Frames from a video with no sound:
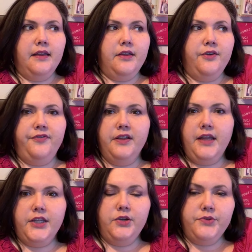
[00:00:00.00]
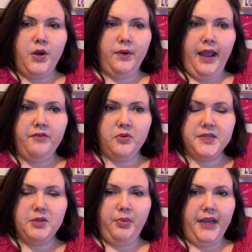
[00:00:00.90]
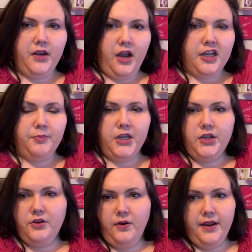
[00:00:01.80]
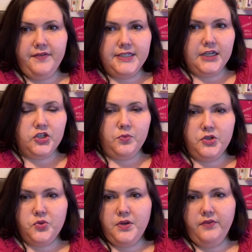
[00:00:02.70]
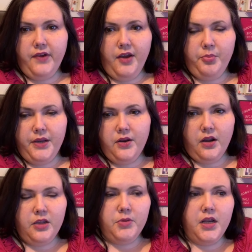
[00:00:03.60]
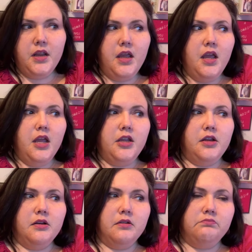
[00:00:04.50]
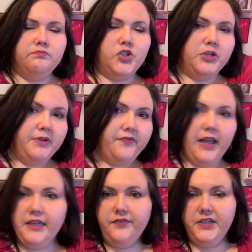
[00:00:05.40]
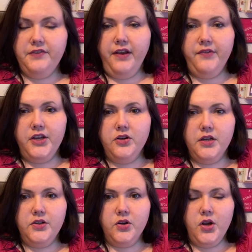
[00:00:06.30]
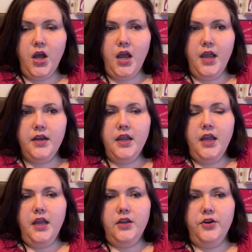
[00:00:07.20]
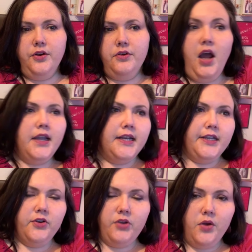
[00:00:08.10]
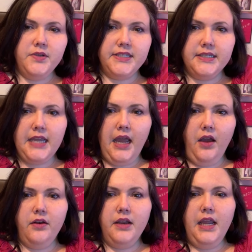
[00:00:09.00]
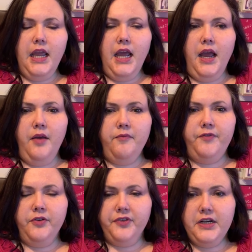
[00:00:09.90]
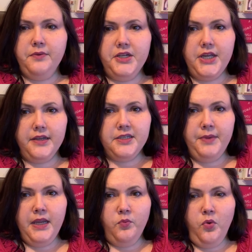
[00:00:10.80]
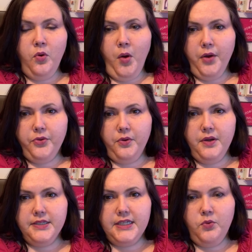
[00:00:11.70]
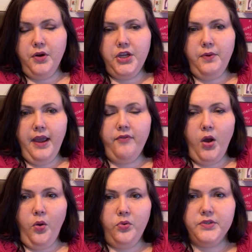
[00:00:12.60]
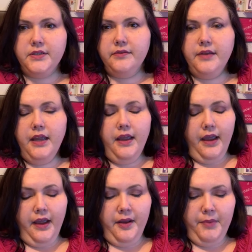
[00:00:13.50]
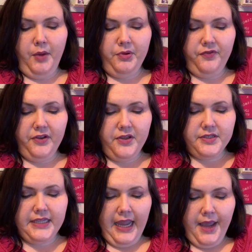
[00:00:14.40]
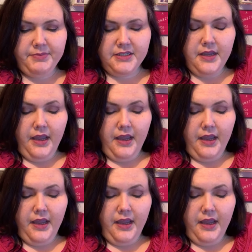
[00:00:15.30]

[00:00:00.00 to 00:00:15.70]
you feel like you don't have an ERISA plan document, you don't have a Section 125 plan document, you should be filing a 5500 and you're not getting your notices out, feel free to reach out to me. We'll walk through it and see where you have holes and help you fill those gaps.